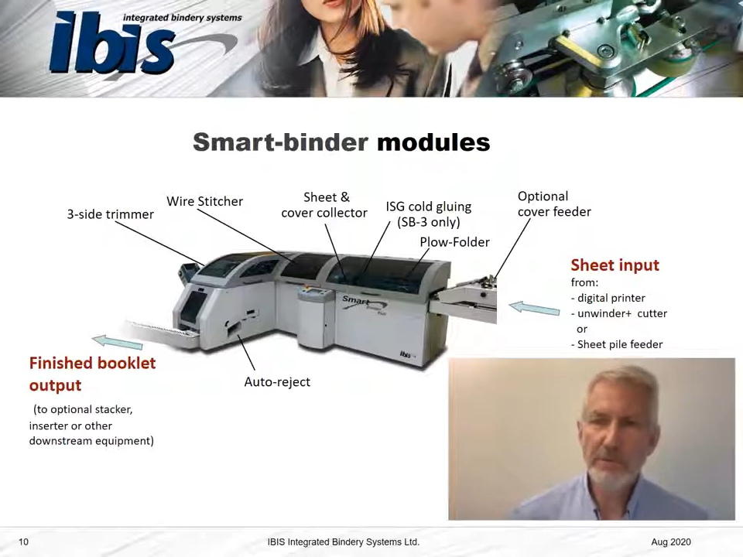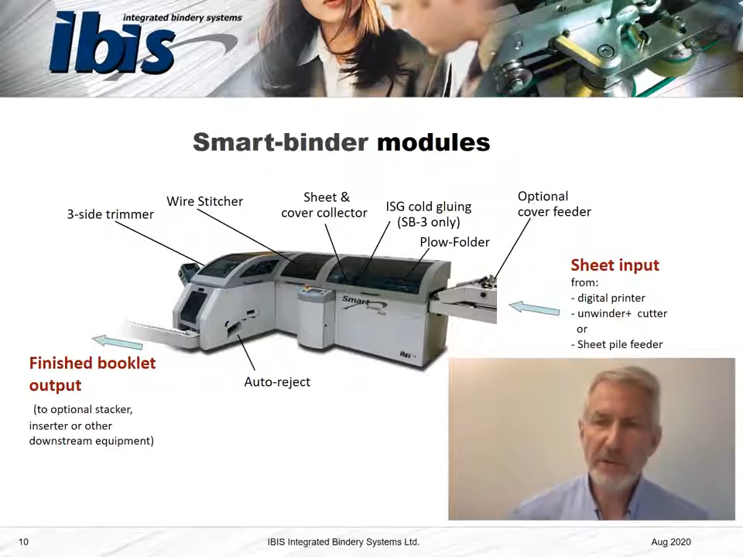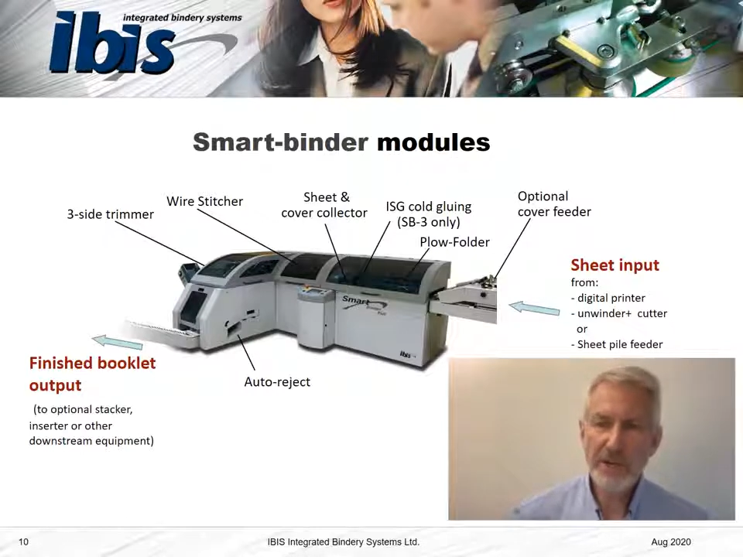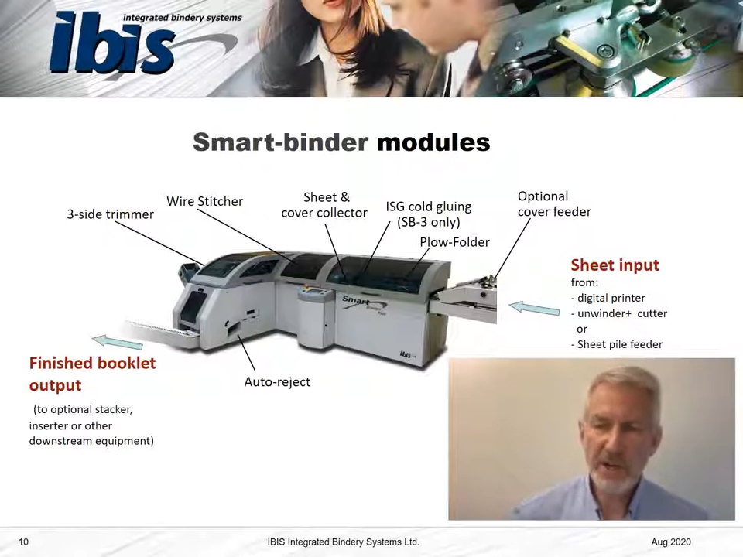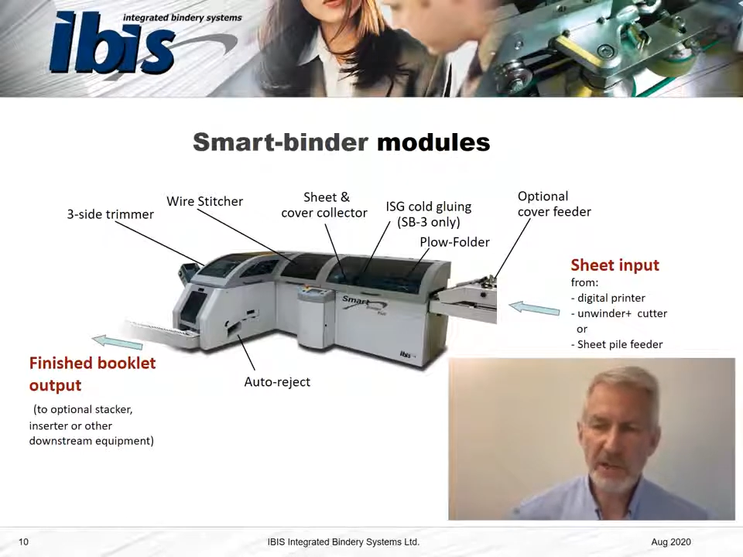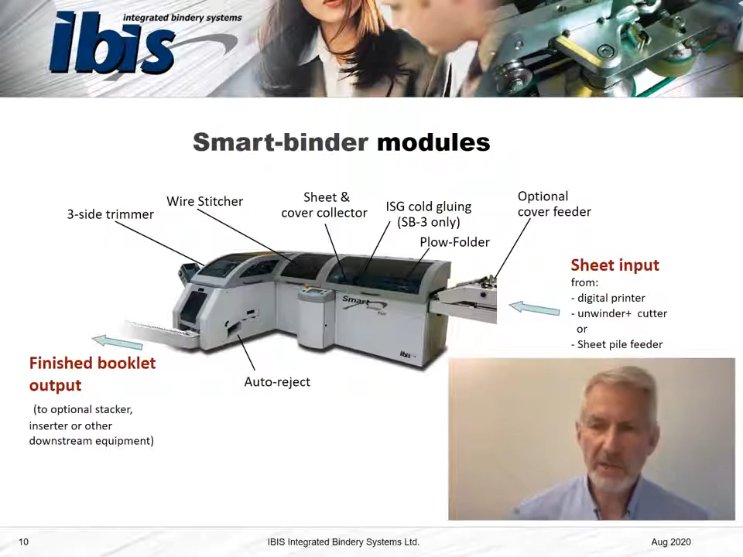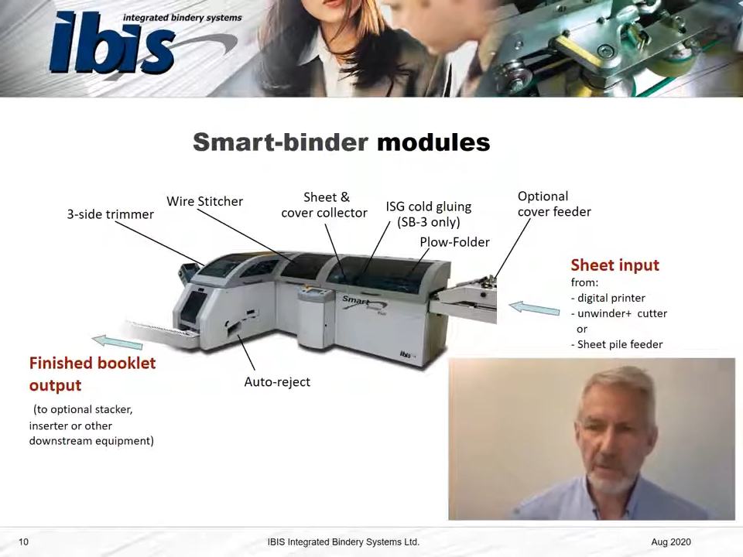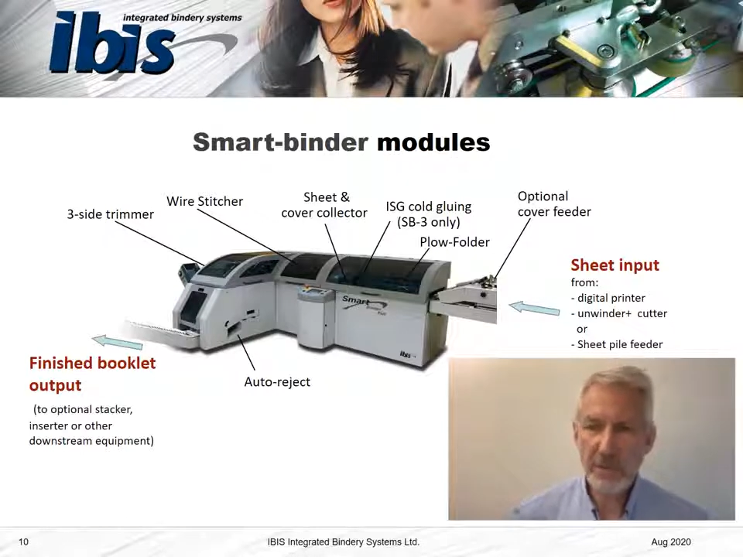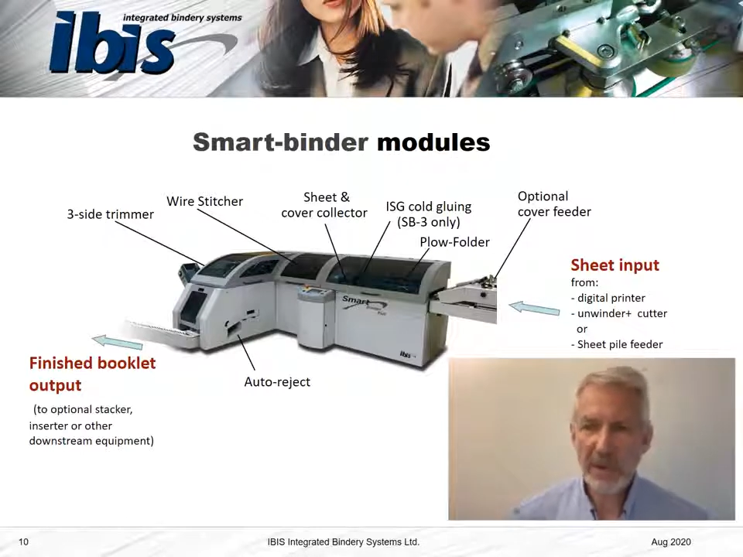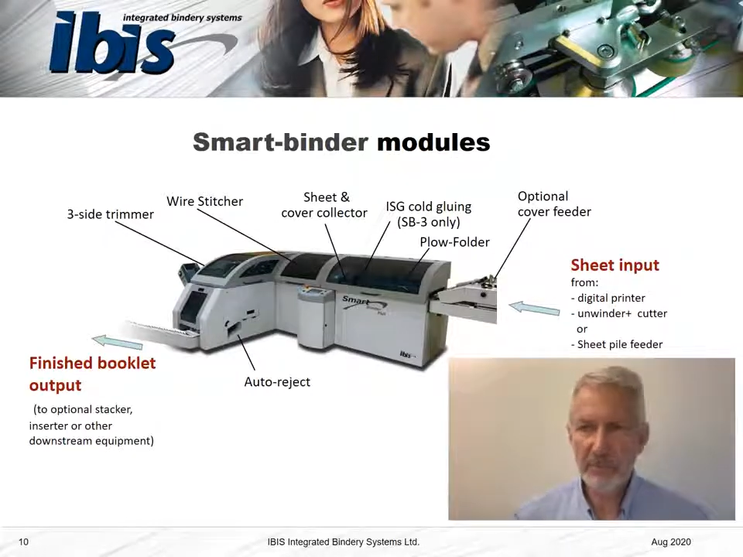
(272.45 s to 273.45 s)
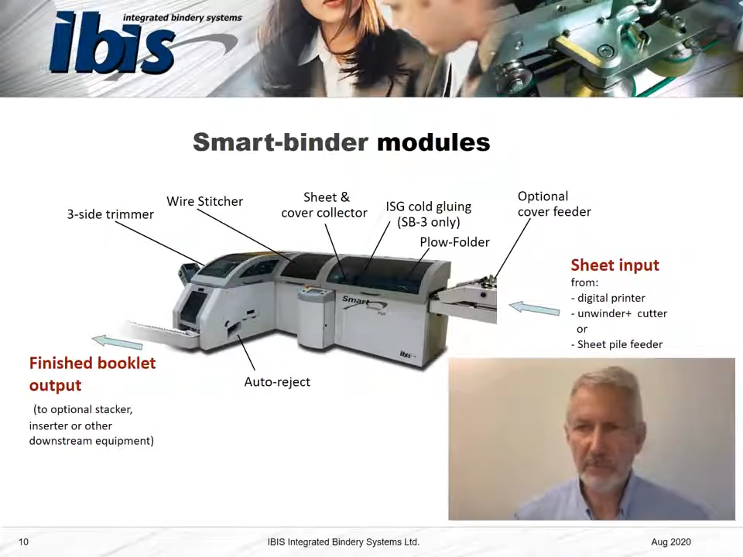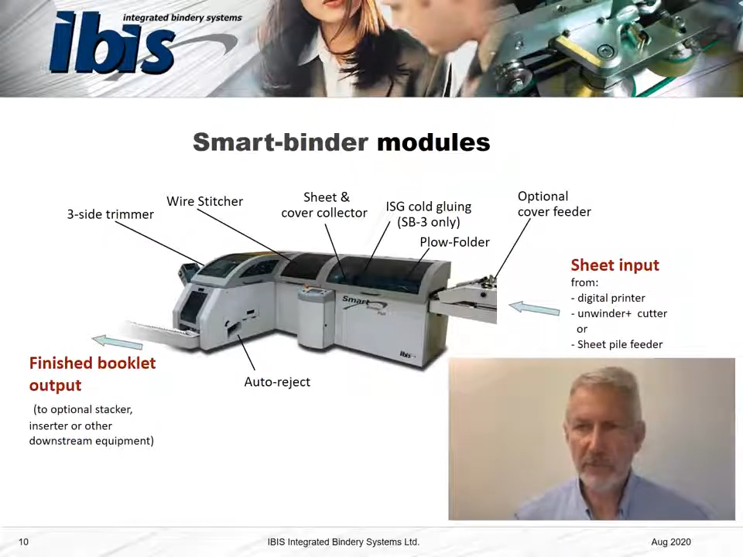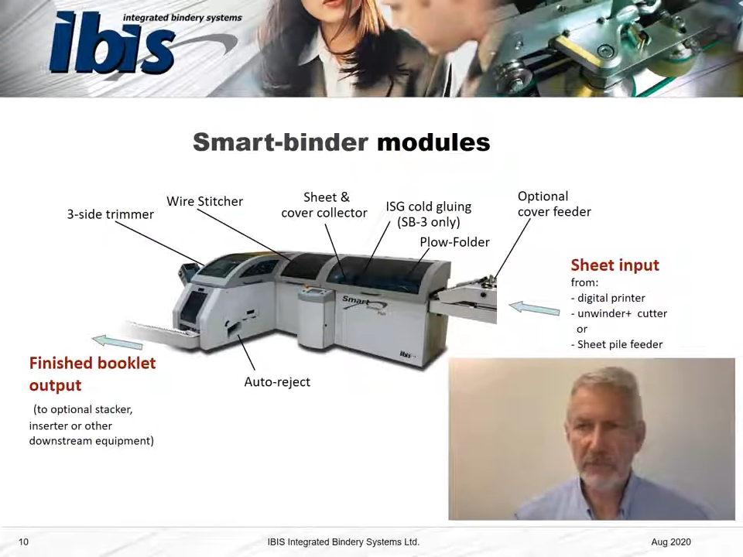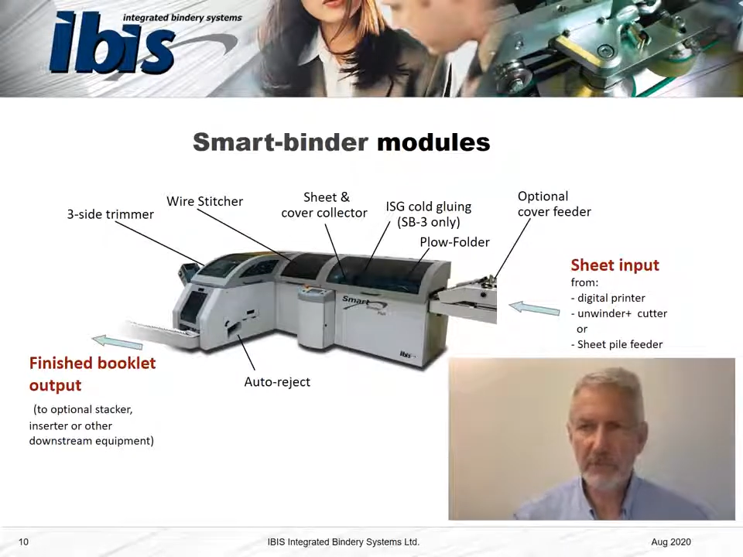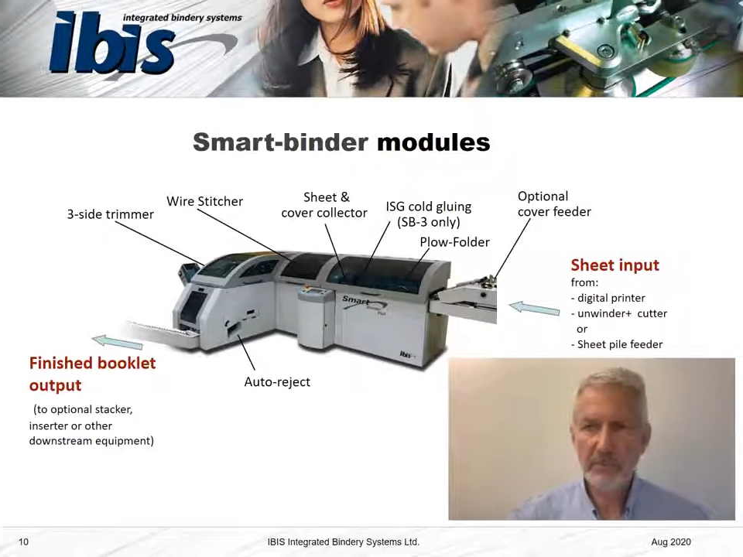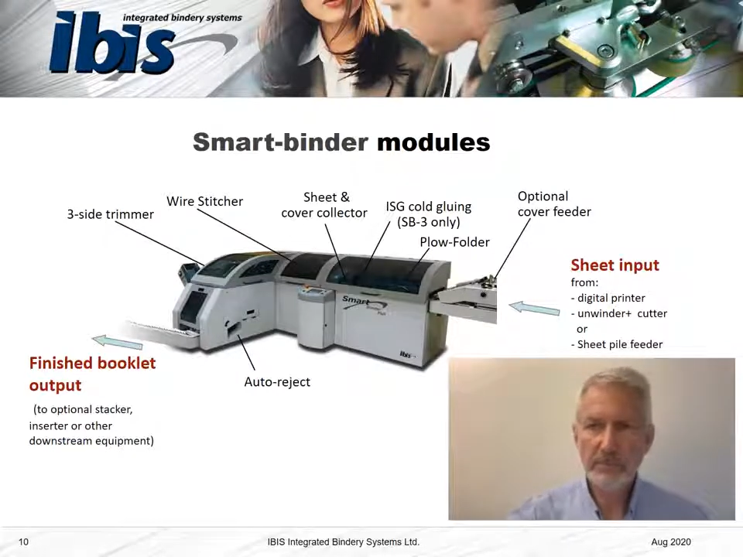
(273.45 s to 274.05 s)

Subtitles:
reject for bad books.